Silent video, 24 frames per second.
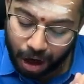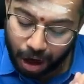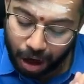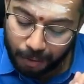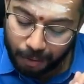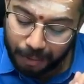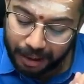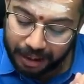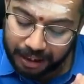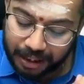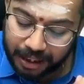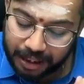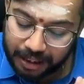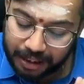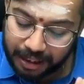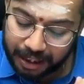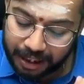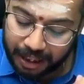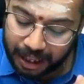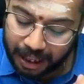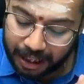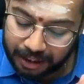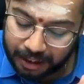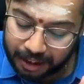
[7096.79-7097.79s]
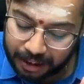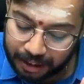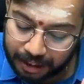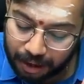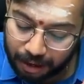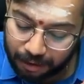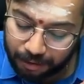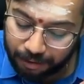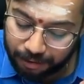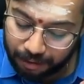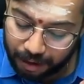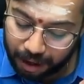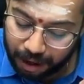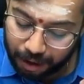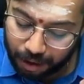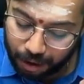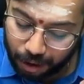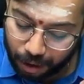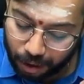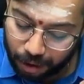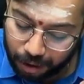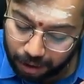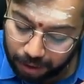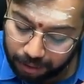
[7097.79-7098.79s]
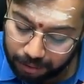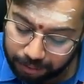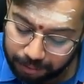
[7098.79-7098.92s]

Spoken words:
How much is in excess of 1 crore?